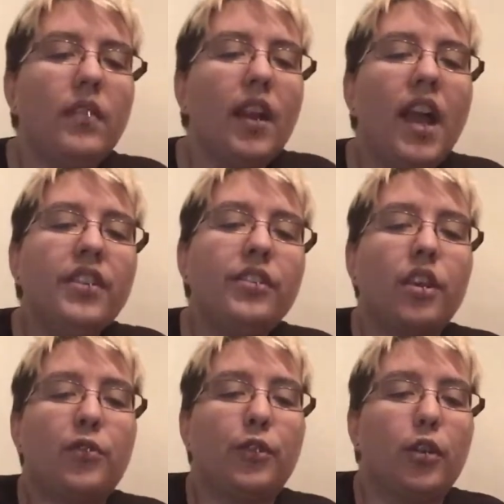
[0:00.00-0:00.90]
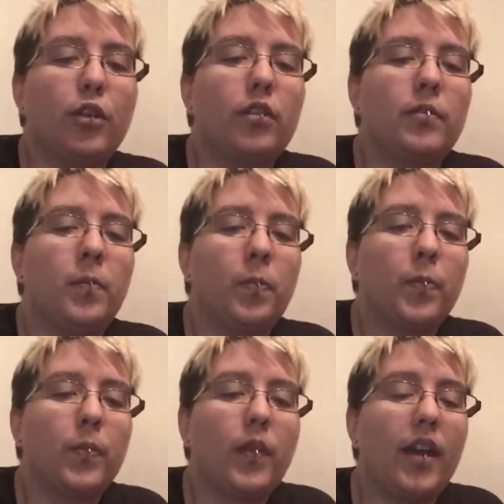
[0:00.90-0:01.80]
I suffer
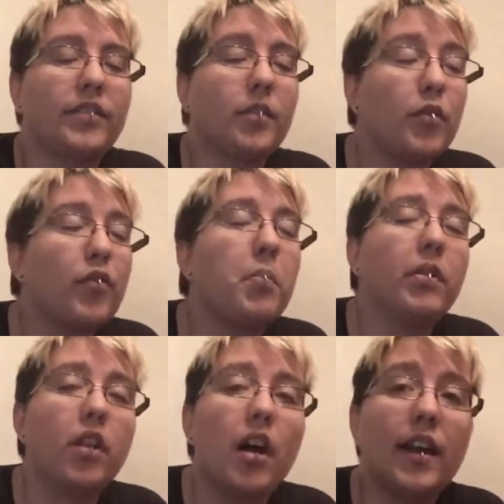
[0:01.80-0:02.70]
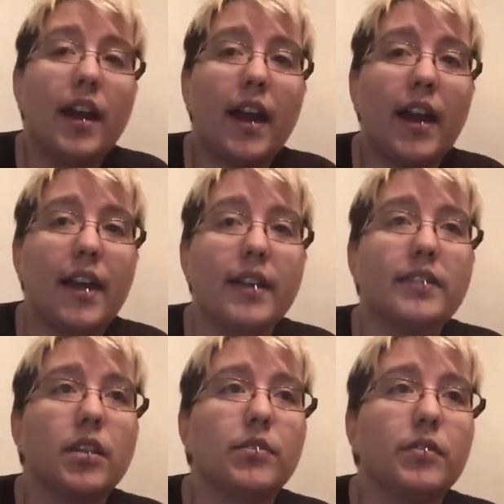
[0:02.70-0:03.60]
from a lot. I
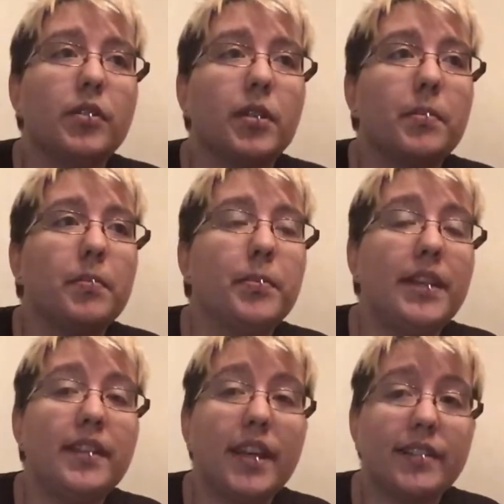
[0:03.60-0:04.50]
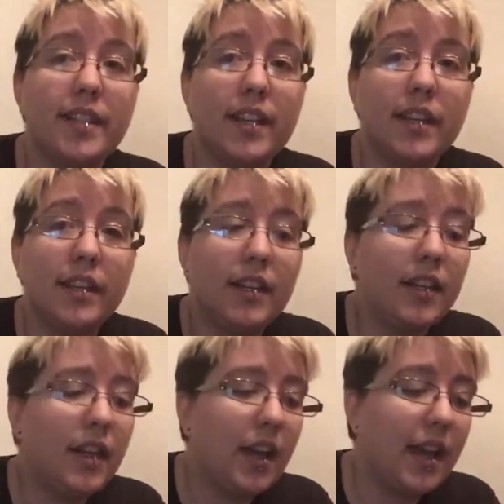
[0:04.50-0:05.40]
suffer from PTSD.
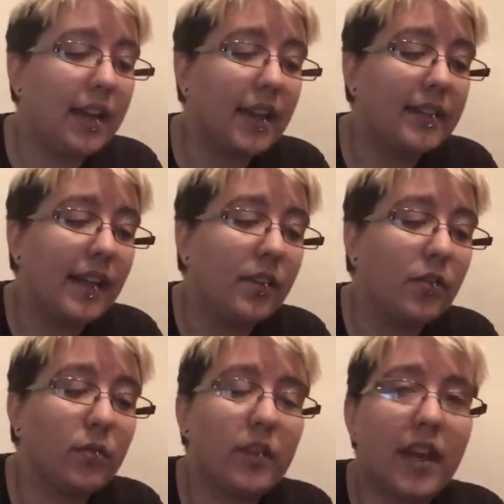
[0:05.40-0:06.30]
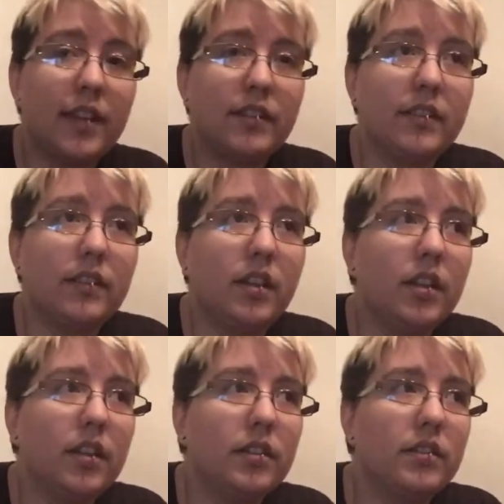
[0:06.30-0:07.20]
I got diagnosed with that
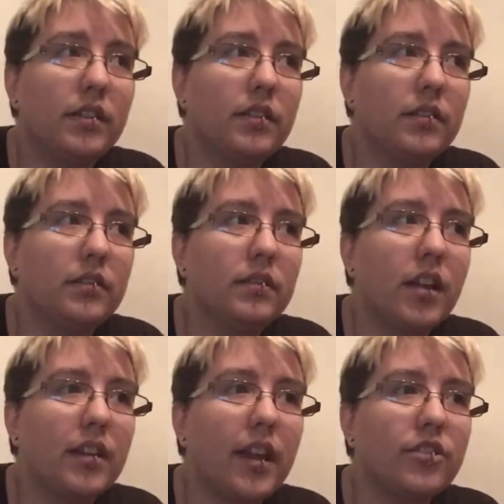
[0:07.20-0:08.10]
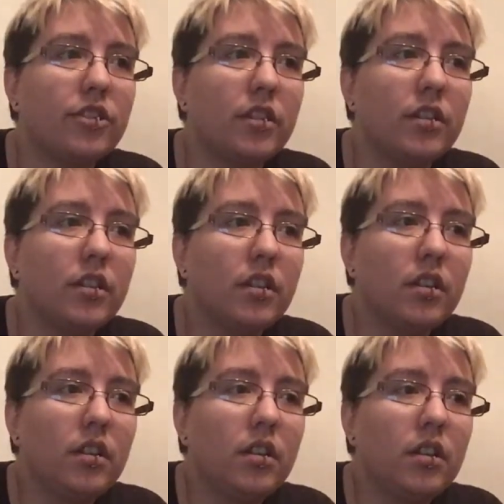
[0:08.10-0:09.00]
not last year.
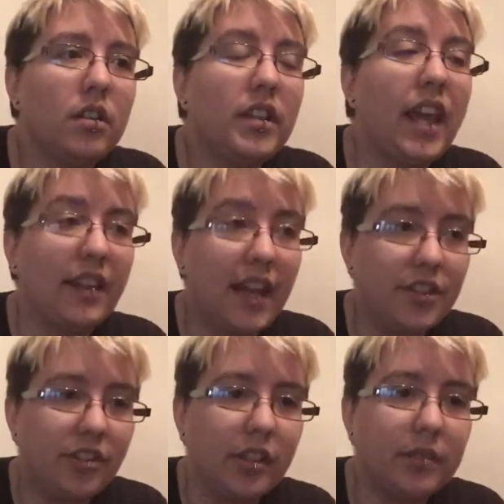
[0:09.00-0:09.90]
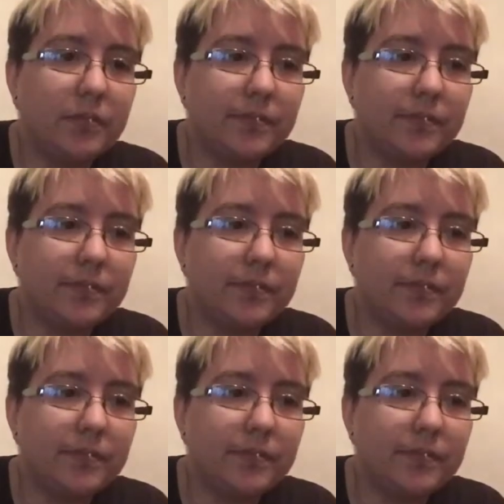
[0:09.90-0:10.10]
Yeah, last year.